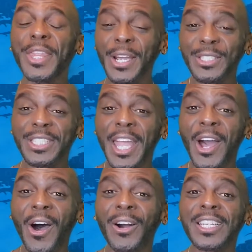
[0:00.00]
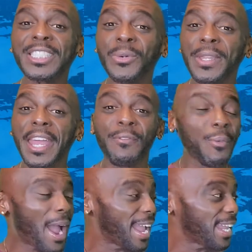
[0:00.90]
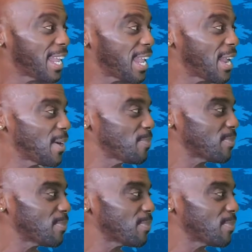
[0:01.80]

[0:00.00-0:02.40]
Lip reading: Thursday, August 20th, right here